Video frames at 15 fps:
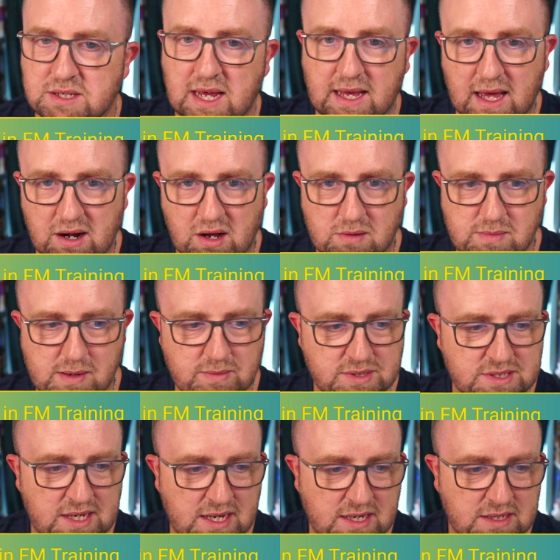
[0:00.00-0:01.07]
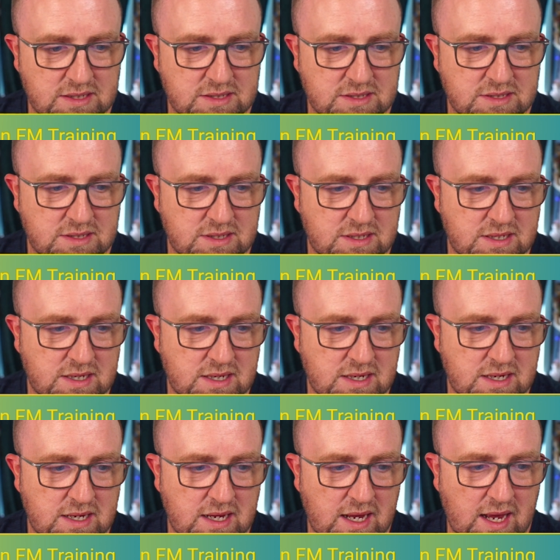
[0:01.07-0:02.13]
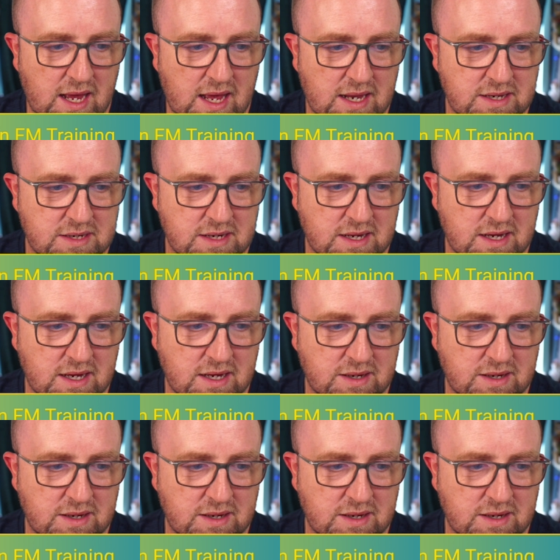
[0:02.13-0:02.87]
take out all my mistakes, and